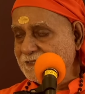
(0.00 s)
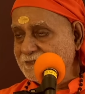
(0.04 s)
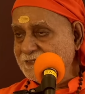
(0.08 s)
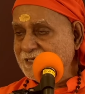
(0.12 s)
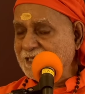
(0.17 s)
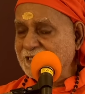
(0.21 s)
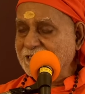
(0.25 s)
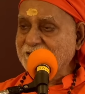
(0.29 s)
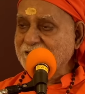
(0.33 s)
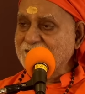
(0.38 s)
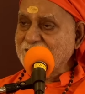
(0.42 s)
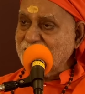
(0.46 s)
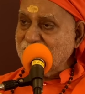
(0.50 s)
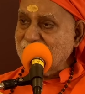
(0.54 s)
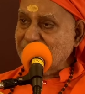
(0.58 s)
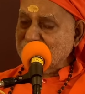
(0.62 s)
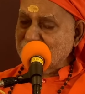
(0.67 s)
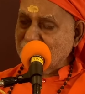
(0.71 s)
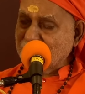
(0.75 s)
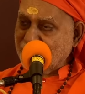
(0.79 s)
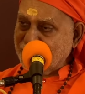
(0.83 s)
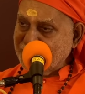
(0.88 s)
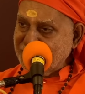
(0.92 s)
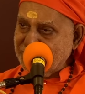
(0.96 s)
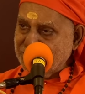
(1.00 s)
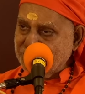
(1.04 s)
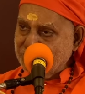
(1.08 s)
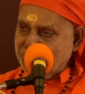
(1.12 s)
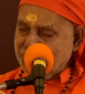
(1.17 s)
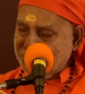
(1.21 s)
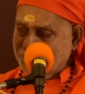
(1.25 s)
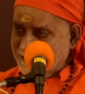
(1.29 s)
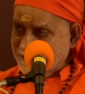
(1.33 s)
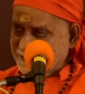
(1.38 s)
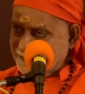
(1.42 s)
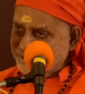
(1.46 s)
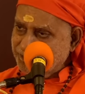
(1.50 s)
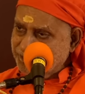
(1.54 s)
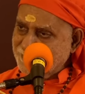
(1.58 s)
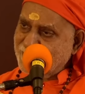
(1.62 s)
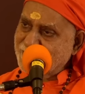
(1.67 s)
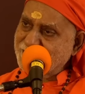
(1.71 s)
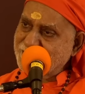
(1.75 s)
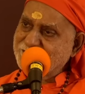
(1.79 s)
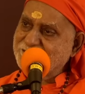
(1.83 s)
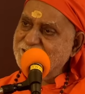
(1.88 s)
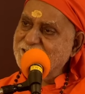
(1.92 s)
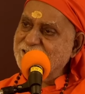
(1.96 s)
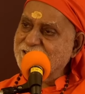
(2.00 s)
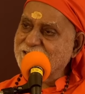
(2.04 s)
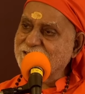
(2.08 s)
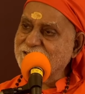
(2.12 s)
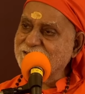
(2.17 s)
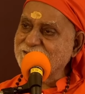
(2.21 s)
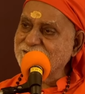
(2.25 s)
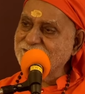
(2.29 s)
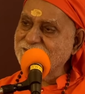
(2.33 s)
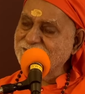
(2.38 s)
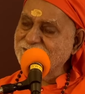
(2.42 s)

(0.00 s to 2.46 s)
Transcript: The entire mind will become lighter.